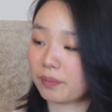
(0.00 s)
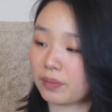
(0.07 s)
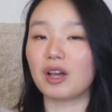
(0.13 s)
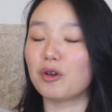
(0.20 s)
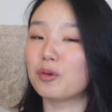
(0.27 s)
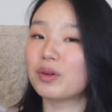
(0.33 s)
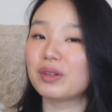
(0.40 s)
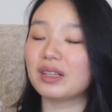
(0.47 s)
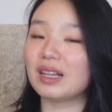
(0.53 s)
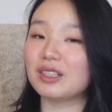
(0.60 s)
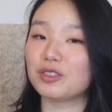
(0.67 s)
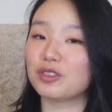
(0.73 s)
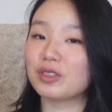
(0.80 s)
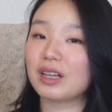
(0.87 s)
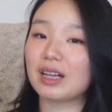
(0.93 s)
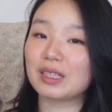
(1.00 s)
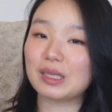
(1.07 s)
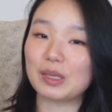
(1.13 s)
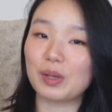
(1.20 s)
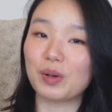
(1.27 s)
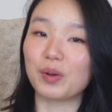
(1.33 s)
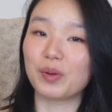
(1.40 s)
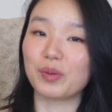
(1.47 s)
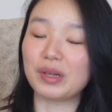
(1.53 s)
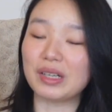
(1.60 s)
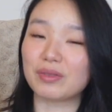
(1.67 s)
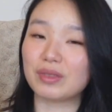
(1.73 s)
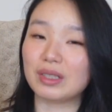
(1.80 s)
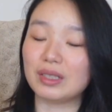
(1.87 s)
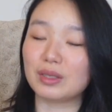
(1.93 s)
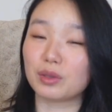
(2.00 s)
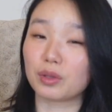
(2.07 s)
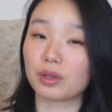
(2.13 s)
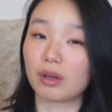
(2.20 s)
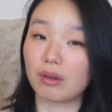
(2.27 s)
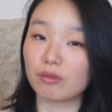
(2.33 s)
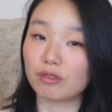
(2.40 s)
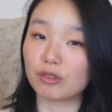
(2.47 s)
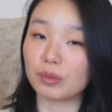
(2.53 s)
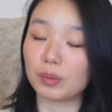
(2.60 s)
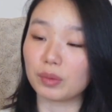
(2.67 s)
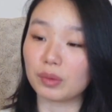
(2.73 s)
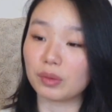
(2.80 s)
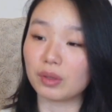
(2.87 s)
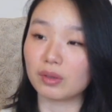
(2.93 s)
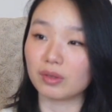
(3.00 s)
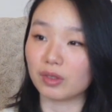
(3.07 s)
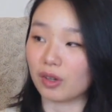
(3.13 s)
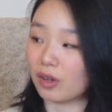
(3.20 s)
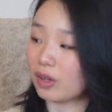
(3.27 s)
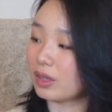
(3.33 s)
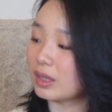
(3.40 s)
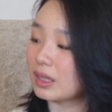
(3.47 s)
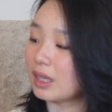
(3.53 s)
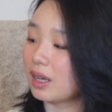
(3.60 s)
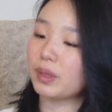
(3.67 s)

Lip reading: I will let you guys know if these are comfortable or not,